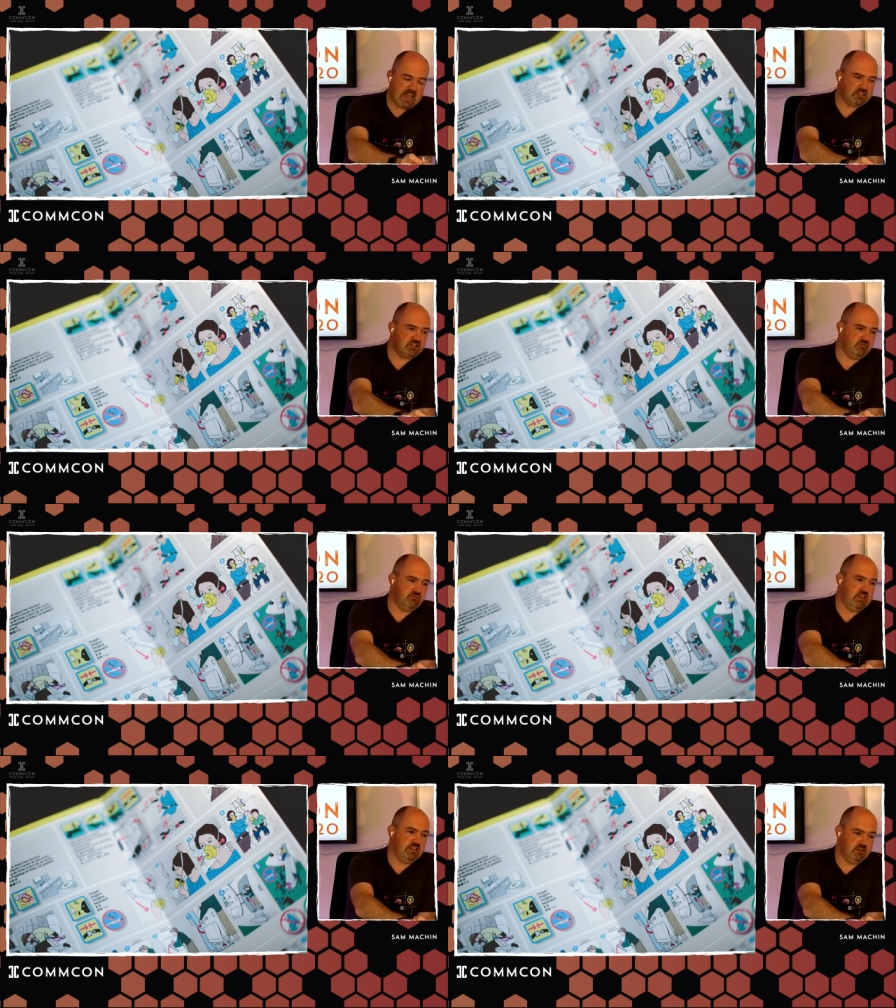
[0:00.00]
text
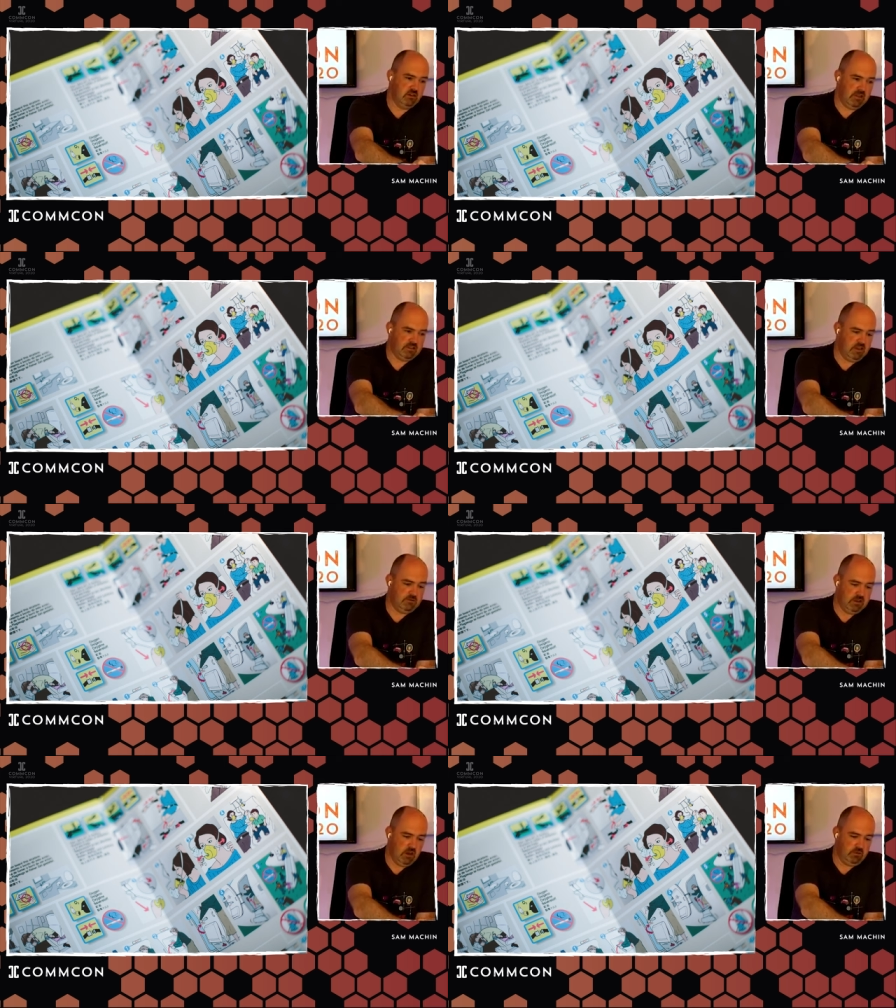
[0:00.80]
to read about the
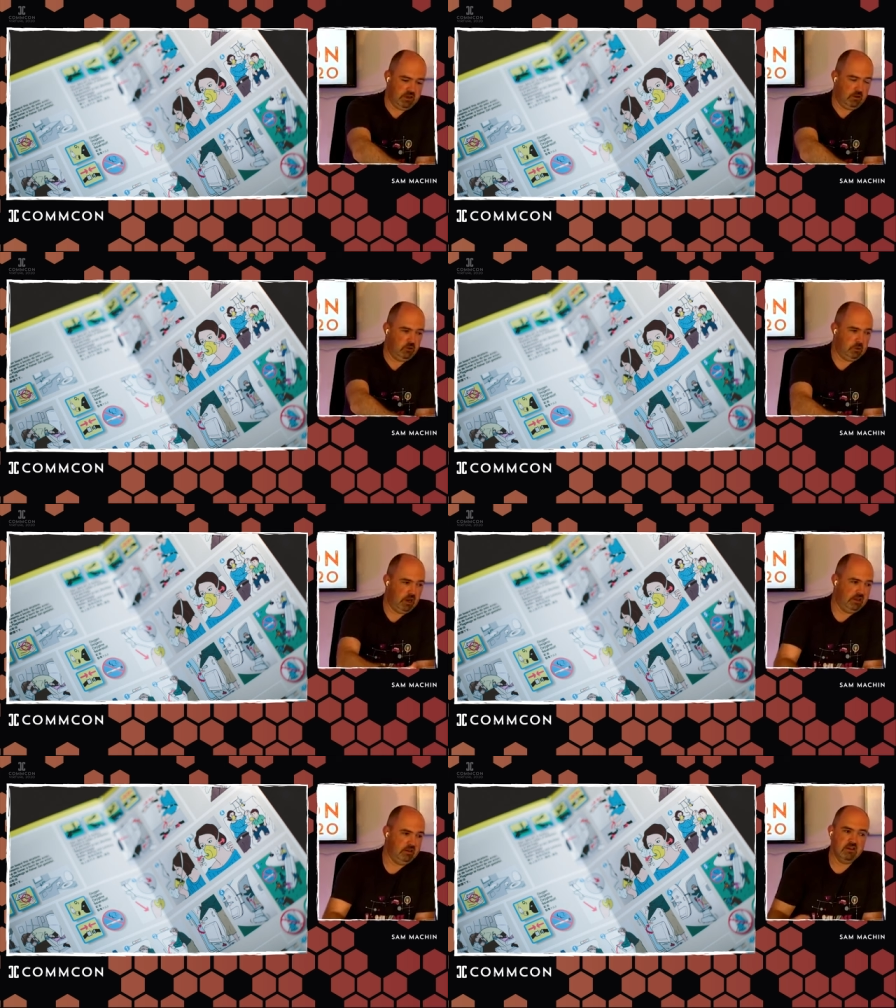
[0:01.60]
safety card for getting on the
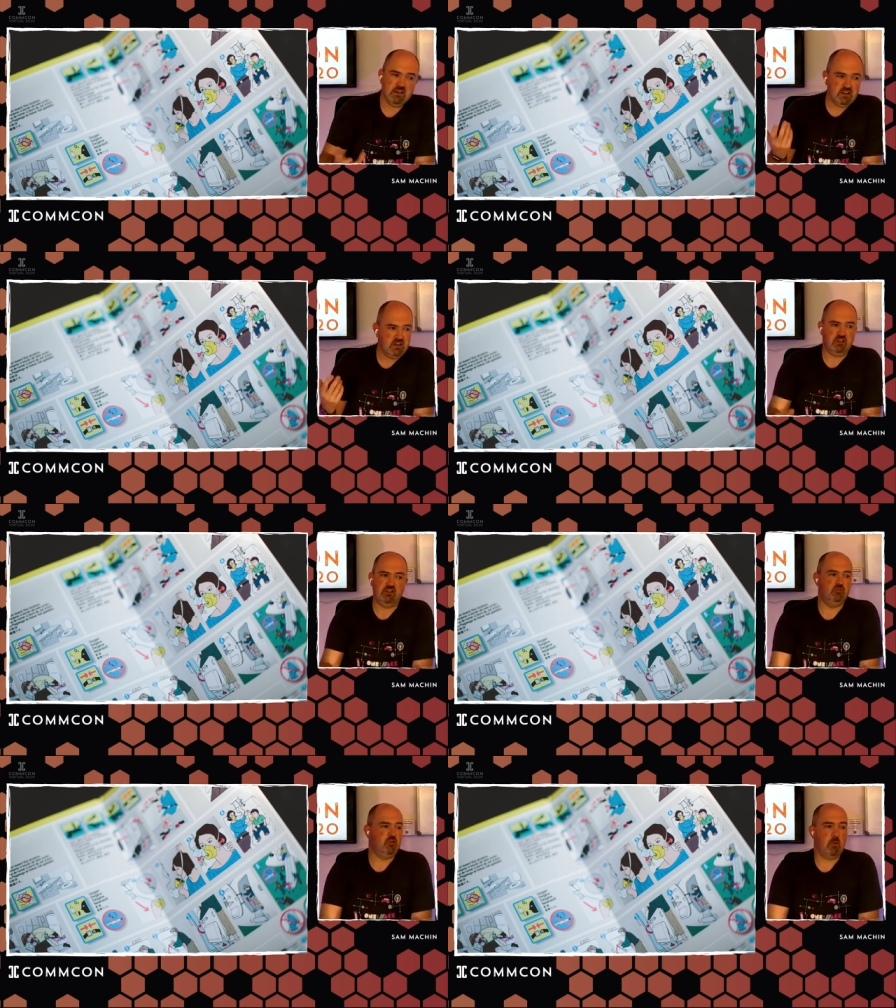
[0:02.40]
plane,
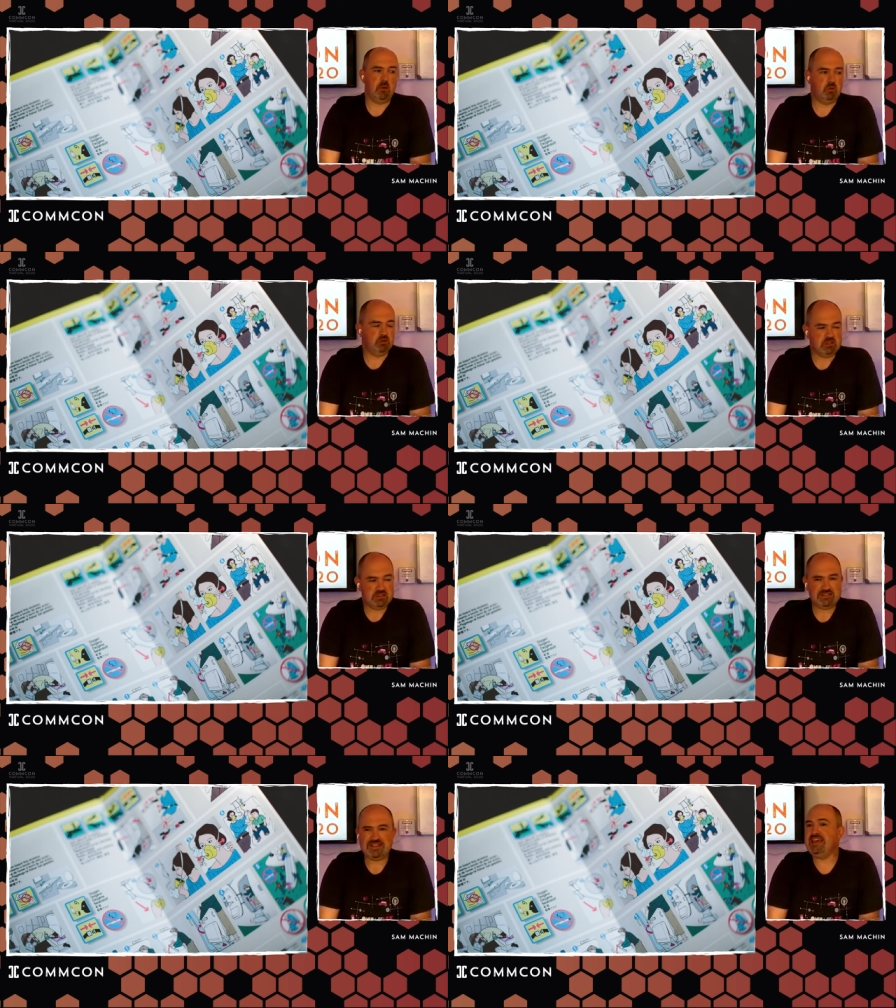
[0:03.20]
you probably
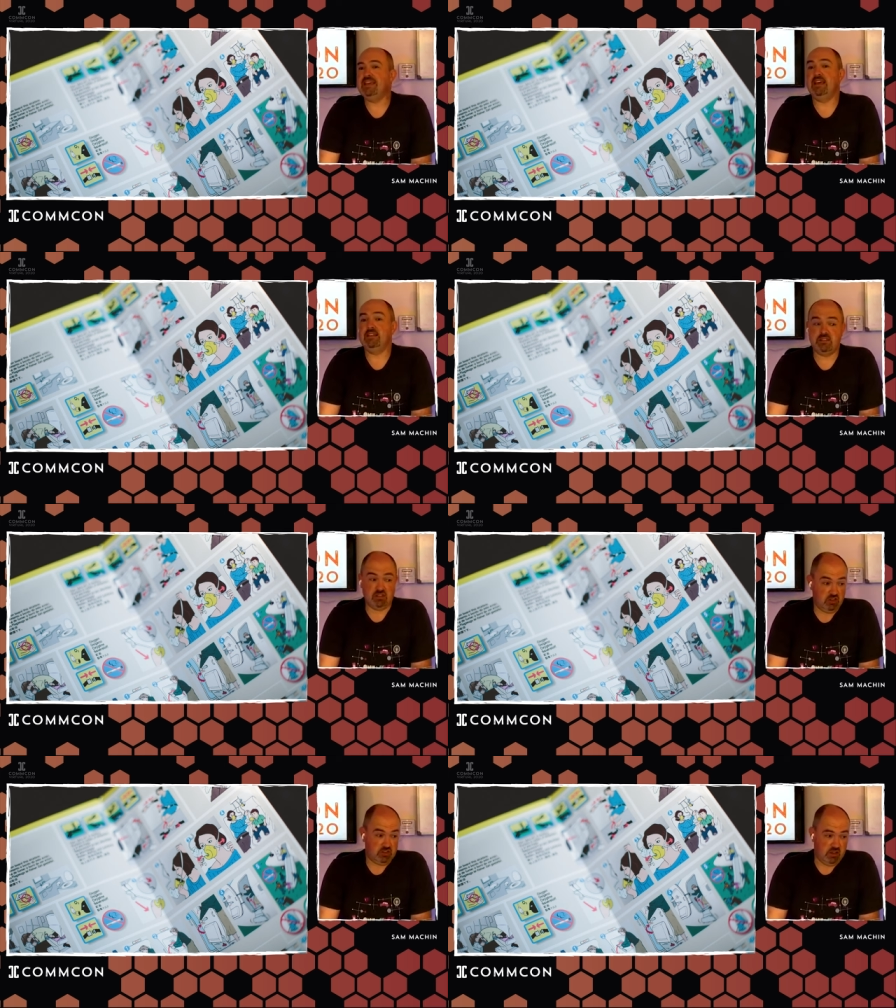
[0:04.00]
wouldn't take it in,
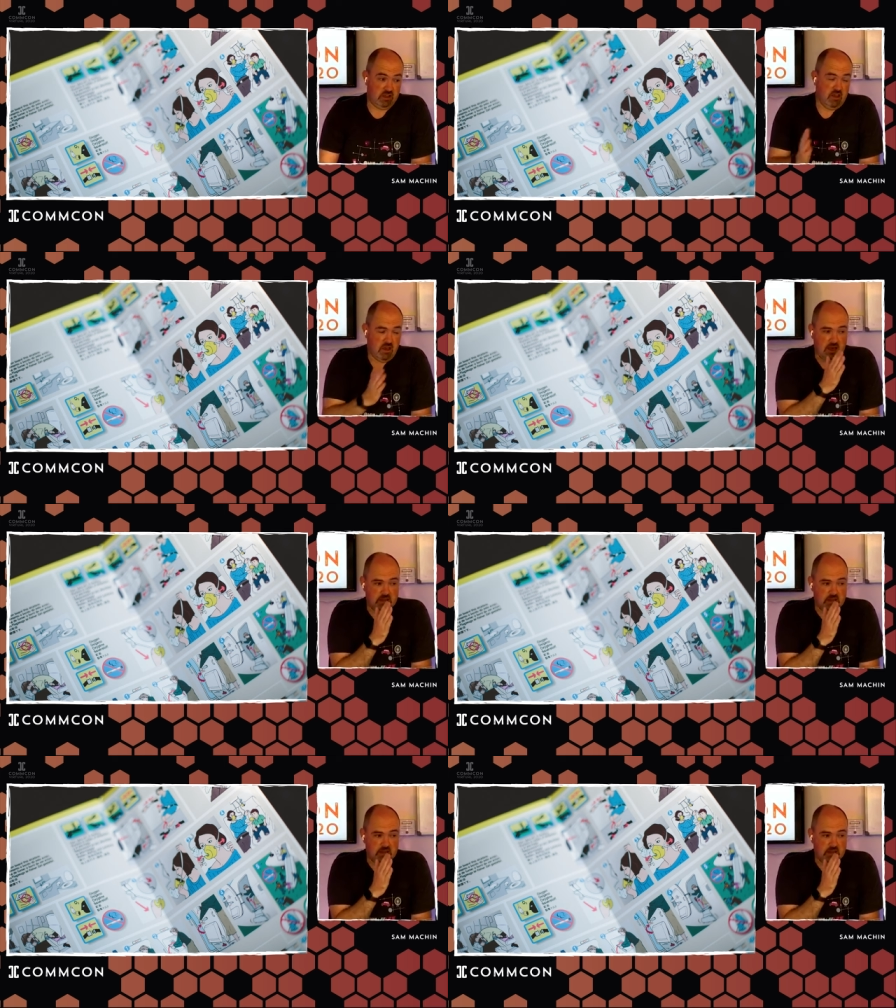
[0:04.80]
certainly.